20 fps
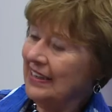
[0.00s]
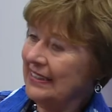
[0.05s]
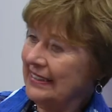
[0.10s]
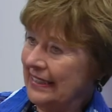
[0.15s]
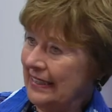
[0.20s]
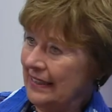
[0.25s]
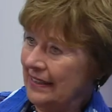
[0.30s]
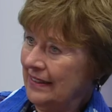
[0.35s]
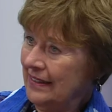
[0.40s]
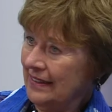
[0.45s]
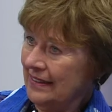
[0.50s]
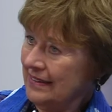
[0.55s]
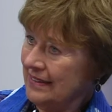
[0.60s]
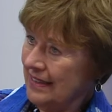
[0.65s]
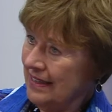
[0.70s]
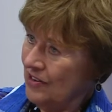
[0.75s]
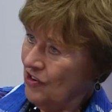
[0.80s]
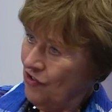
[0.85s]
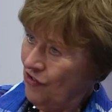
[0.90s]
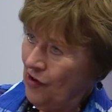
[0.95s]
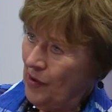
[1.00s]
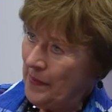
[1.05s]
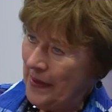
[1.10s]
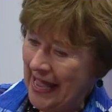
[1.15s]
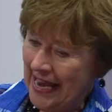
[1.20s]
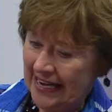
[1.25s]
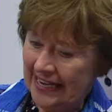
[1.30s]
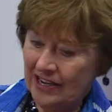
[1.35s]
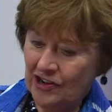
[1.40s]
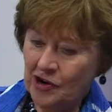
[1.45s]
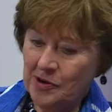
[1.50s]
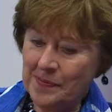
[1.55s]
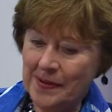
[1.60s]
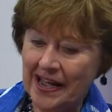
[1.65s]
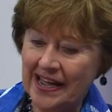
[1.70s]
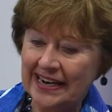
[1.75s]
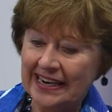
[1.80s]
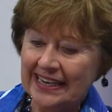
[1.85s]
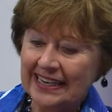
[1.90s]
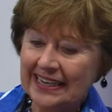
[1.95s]
little Chromatic
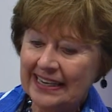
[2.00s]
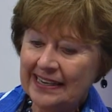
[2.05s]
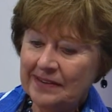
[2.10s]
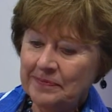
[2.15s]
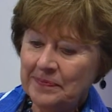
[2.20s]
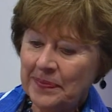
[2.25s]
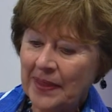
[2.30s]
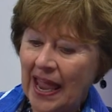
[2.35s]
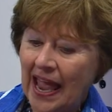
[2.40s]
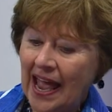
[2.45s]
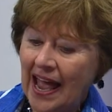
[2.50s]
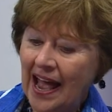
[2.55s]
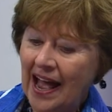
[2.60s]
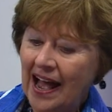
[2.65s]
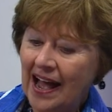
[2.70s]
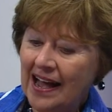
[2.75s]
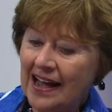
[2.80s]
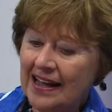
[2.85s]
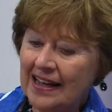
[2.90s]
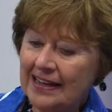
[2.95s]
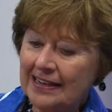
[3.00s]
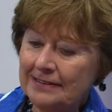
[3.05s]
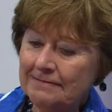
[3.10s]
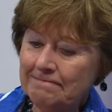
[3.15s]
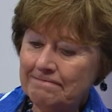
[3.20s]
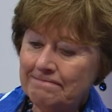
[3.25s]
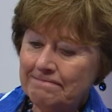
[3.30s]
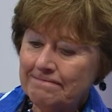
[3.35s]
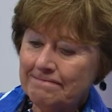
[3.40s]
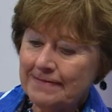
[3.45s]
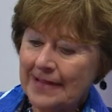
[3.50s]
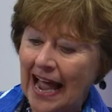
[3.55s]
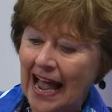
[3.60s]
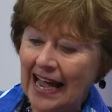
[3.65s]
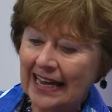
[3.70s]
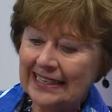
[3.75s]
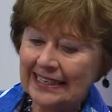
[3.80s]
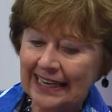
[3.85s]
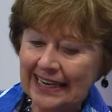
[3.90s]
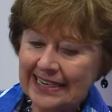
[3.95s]
Harmonica.
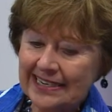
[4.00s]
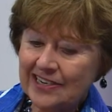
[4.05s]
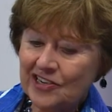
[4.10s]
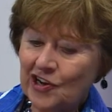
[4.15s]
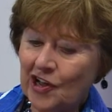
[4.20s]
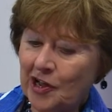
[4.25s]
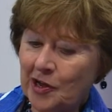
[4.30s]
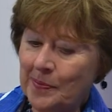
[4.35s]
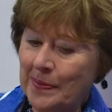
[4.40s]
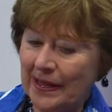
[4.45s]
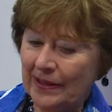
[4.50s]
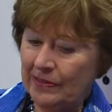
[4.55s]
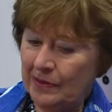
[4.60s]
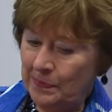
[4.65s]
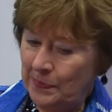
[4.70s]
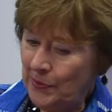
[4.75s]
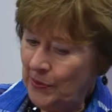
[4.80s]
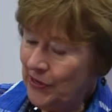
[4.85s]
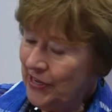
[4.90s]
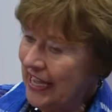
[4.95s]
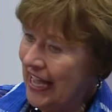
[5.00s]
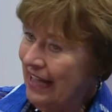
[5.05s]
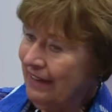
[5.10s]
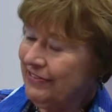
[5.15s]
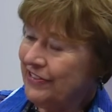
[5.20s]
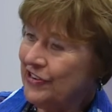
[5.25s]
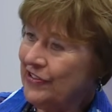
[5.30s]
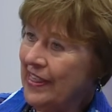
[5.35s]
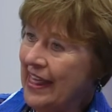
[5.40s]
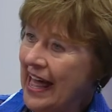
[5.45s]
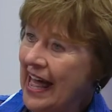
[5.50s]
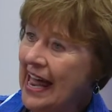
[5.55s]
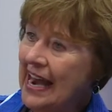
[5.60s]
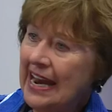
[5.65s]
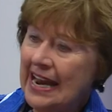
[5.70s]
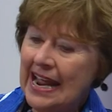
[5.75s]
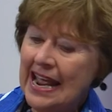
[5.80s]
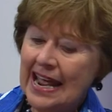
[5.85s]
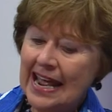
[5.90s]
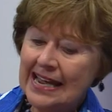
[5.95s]
I'd like to talk about the book after that.
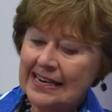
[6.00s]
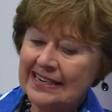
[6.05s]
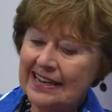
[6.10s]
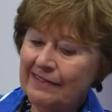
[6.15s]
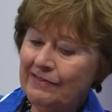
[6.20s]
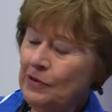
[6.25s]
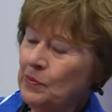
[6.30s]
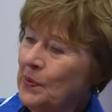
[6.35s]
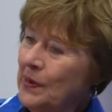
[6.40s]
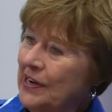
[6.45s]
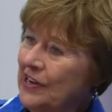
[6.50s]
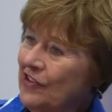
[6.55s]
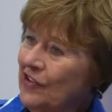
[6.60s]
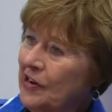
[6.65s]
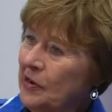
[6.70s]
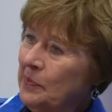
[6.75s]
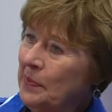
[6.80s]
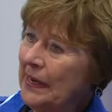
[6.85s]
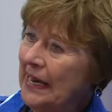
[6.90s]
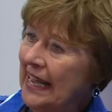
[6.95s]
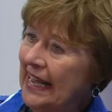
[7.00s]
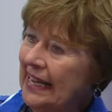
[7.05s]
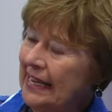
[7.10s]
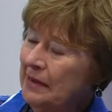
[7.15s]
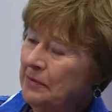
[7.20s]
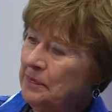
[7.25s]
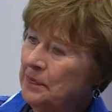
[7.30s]
David, what are you going to play?